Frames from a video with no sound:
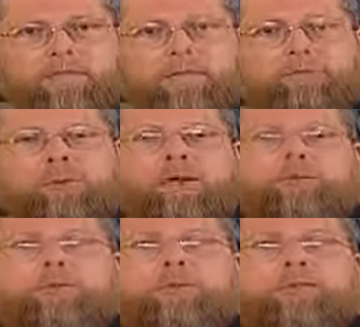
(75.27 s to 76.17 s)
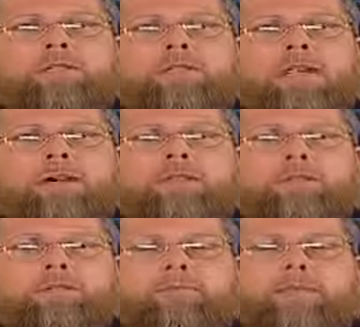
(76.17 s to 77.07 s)
the problem is that
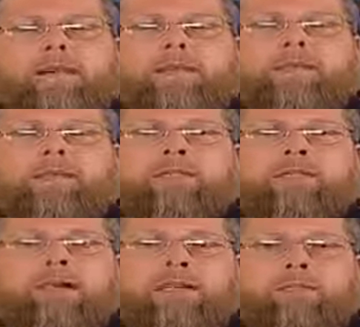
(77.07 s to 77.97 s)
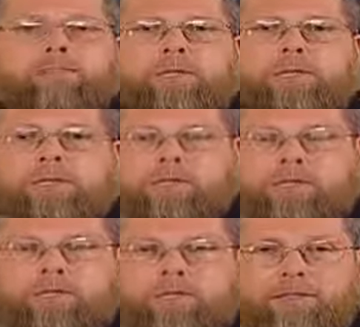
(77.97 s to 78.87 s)
by these
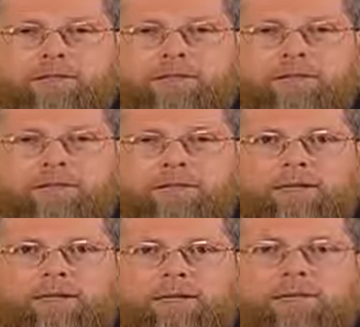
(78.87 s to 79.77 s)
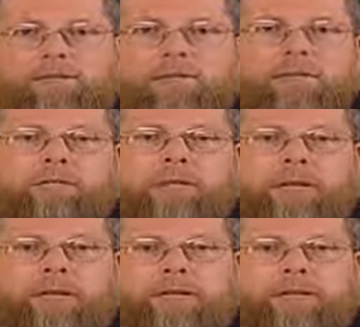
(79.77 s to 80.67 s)
explanations of the Big
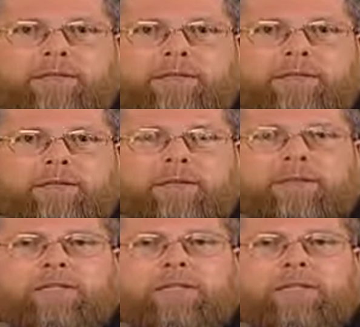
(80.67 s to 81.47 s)
Bang and